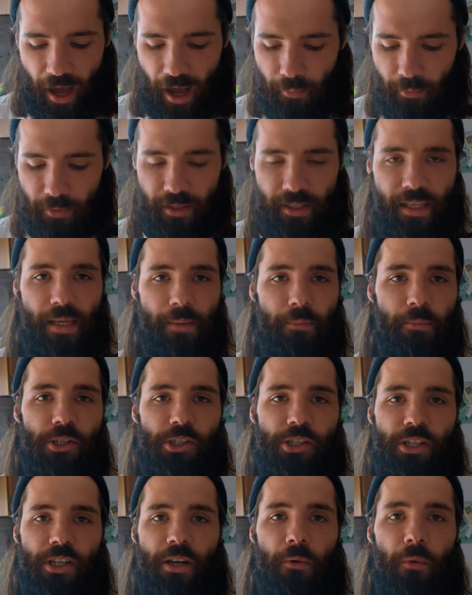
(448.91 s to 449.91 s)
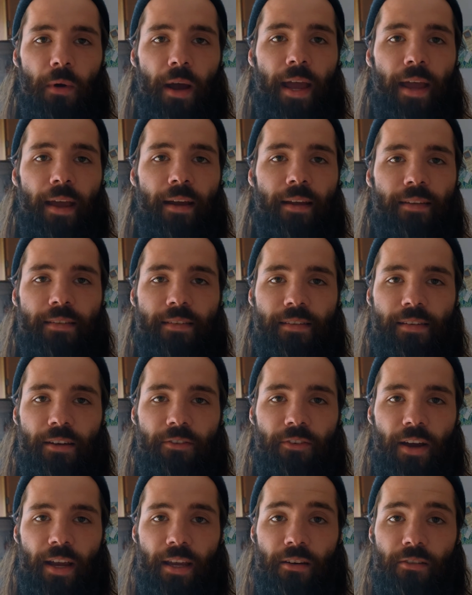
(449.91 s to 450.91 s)
I'm gonna keep pushing away and see
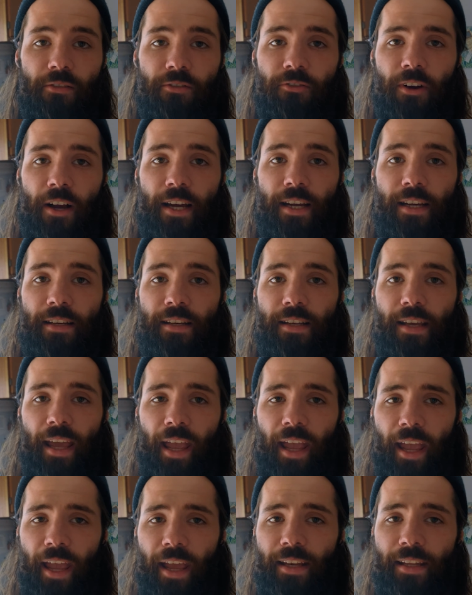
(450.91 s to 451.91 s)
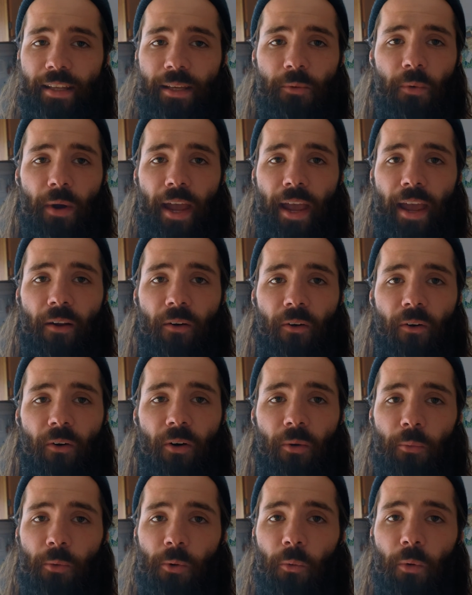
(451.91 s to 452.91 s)
if I can find any way at
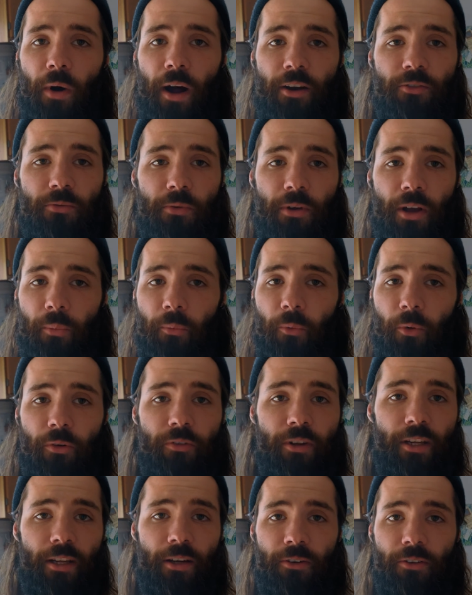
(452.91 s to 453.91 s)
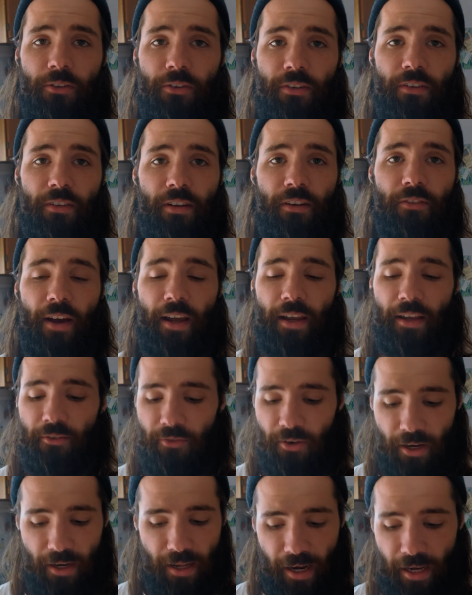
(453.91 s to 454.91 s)
all. I'm gonna watch a couple more videos and see if I can
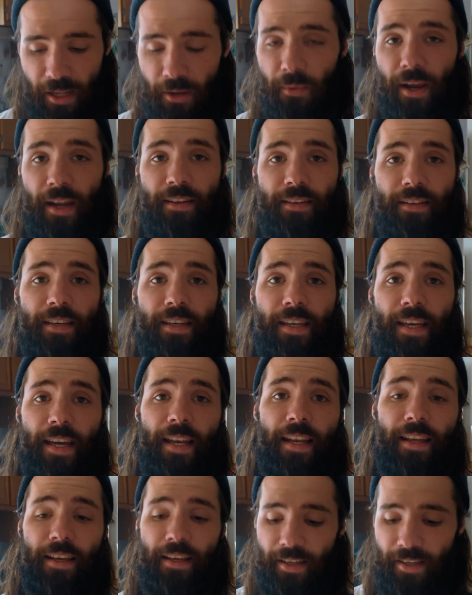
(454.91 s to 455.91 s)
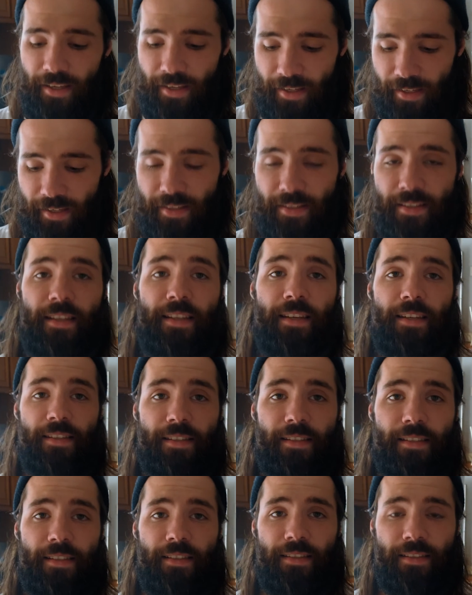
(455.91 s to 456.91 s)
find any way to get into
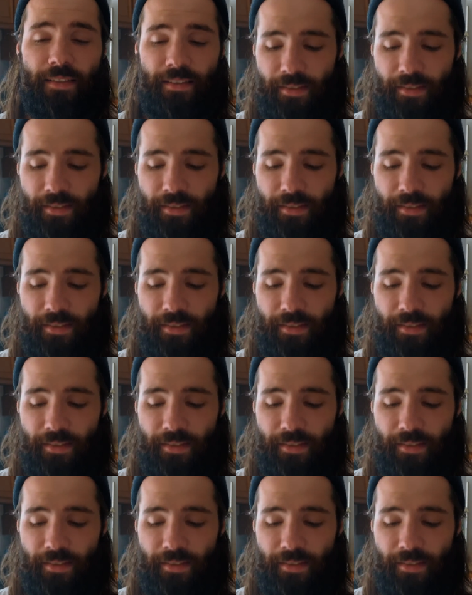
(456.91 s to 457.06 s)
this.